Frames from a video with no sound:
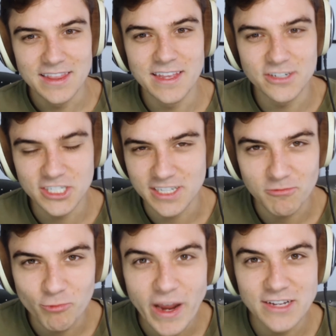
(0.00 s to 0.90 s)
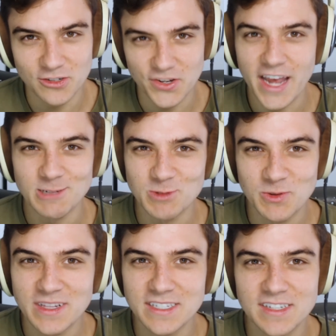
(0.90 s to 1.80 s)
there's just a razor's edge
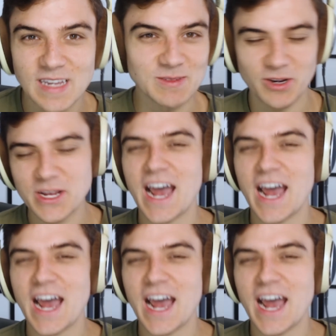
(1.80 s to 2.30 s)
between these teams, right?